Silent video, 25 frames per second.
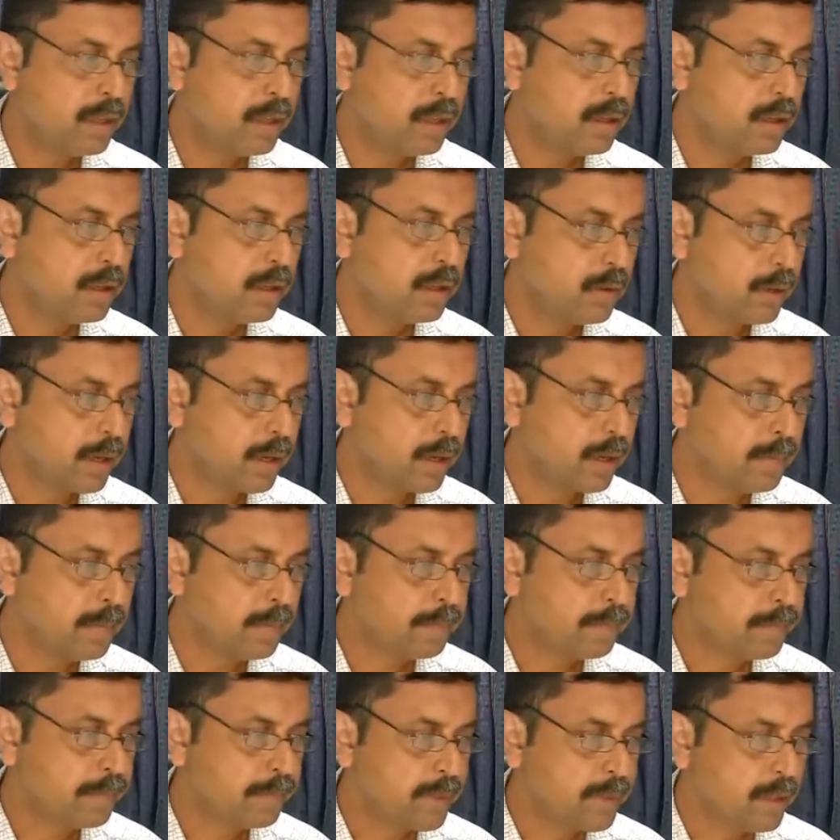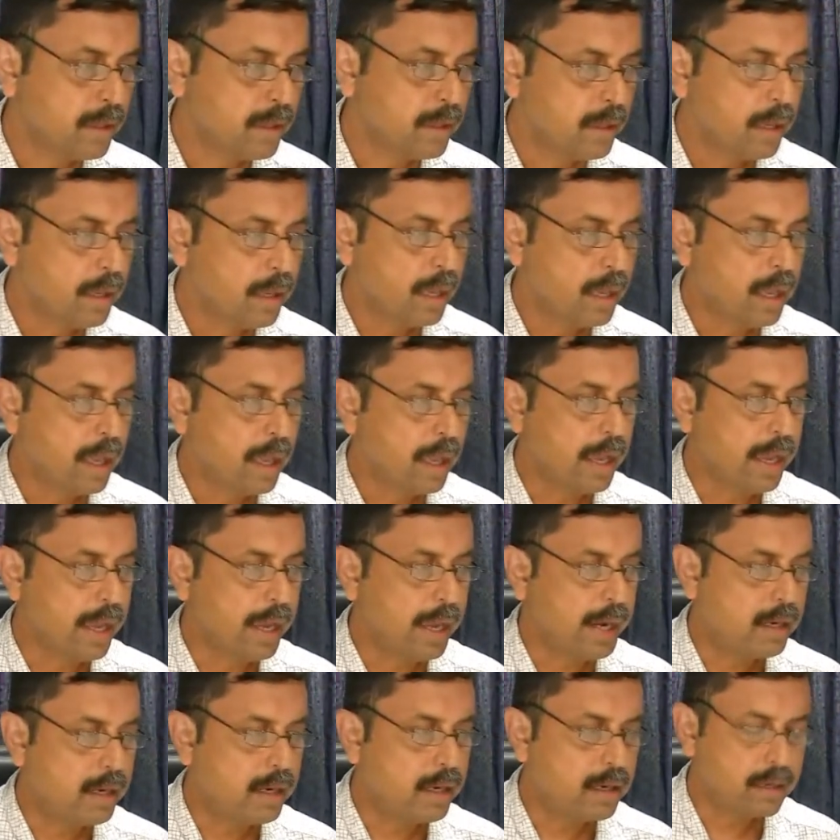Okay,
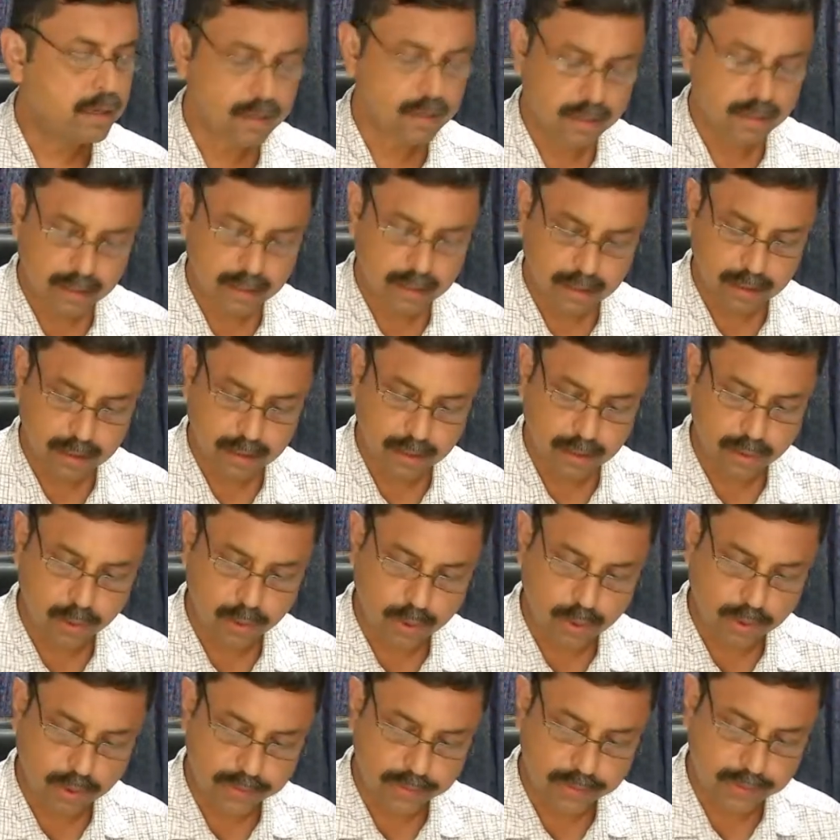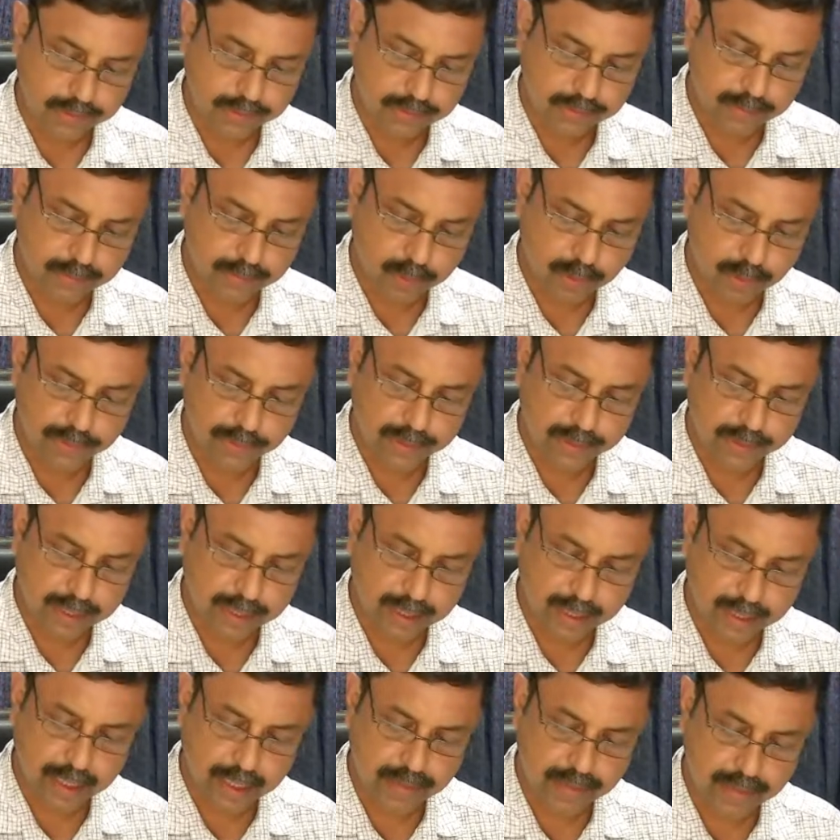and glucose is
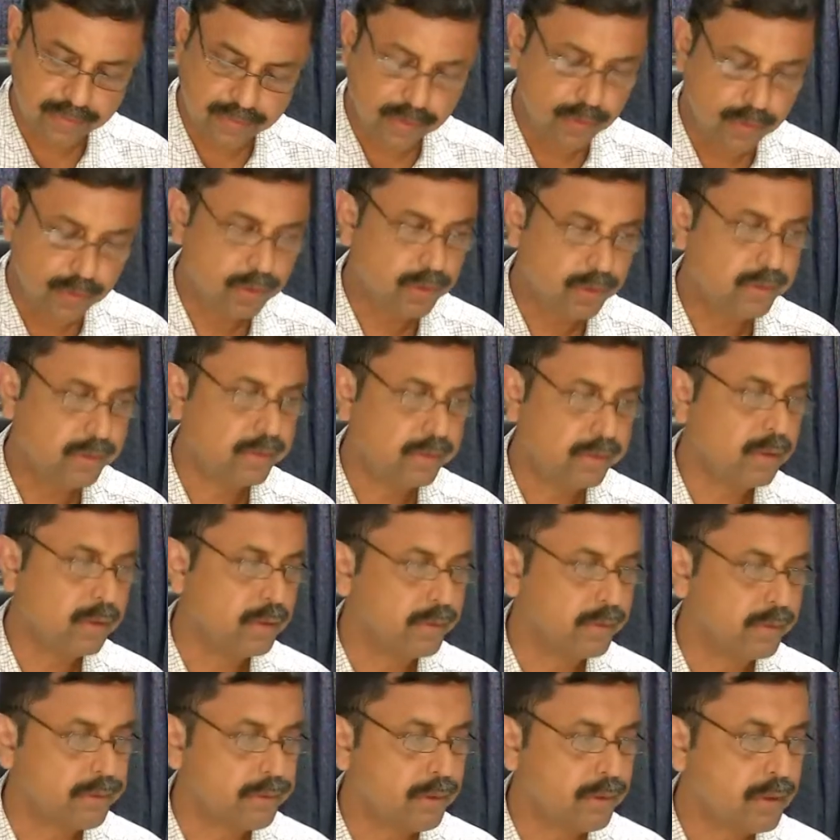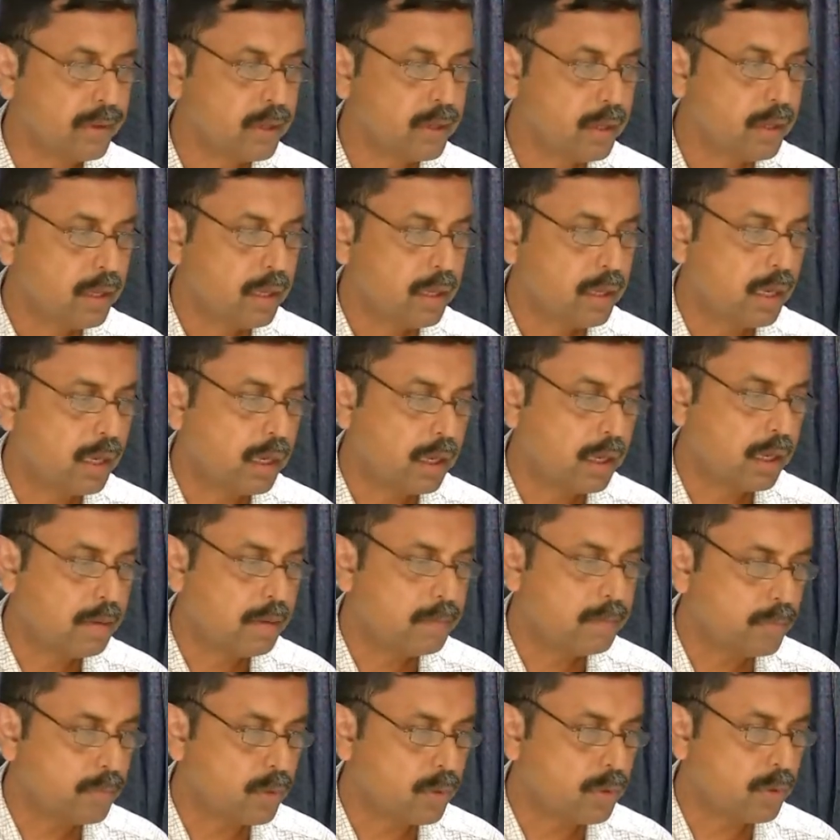monosaccharide. Fructose is also a
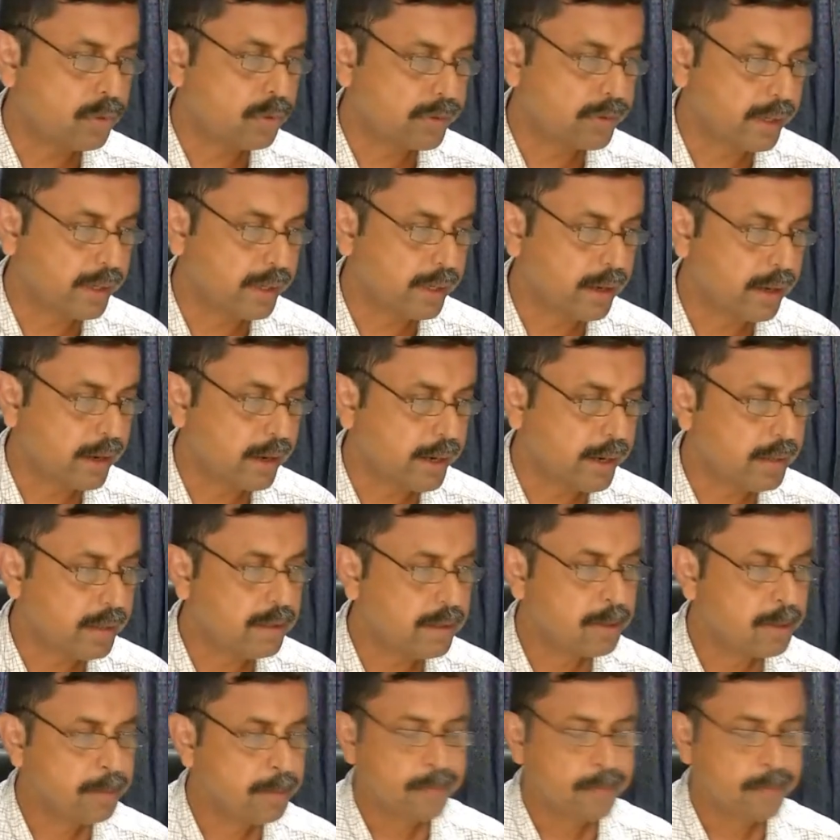monosaccharide.